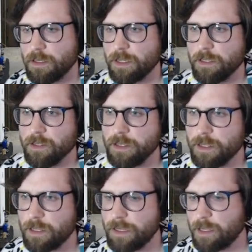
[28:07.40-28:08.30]
I think a
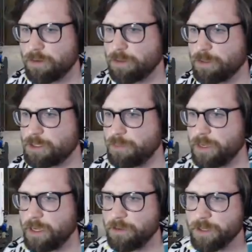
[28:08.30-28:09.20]
high
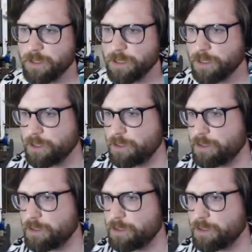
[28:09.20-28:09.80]
horsepower